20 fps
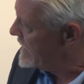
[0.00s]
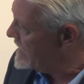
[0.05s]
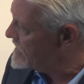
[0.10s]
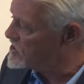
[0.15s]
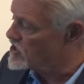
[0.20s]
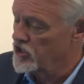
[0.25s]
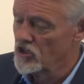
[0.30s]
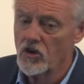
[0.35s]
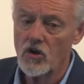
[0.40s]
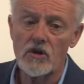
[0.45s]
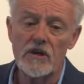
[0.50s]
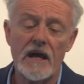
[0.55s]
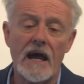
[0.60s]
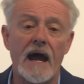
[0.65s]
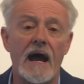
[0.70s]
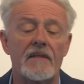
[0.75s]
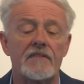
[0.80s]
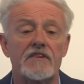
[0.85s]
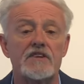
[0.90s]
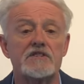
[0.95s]
let's look
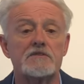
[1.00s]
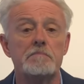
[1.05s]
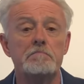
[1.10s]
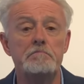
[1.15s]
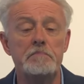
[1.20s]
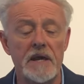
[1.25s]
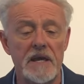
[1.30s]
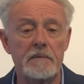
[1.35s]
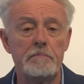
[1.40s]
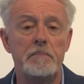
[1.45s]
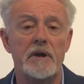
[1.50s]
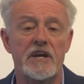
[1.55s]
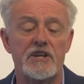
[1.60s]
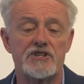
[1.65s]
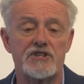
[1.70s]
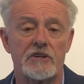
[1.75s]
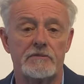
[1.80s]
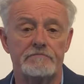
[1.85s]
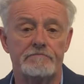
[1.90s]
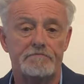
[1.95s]
at this big
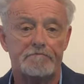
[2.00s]
picture.